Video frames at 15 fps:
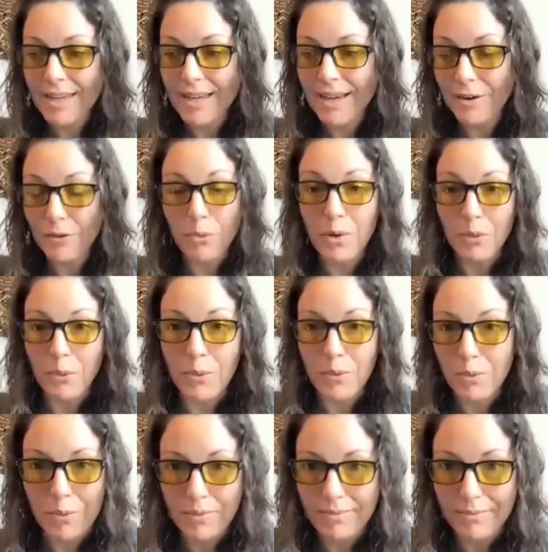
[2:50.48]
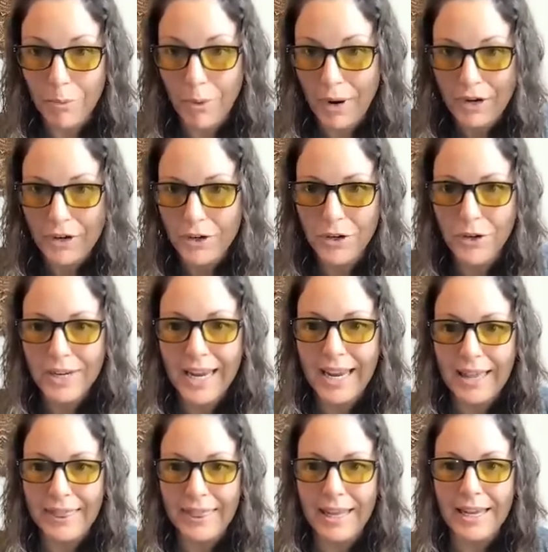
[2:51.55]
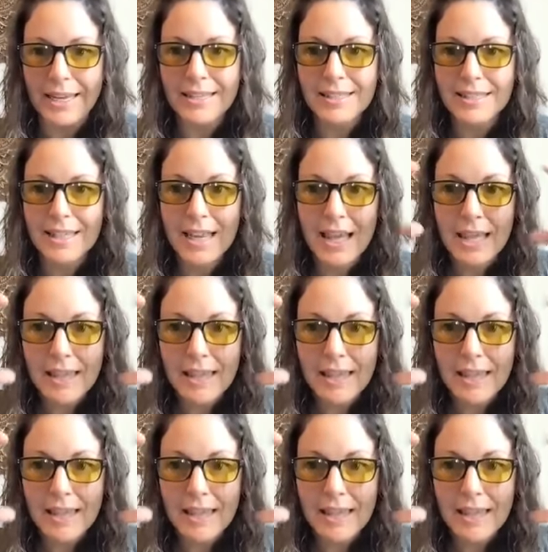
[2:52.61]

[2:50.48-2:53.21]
uh, where you're looking at things,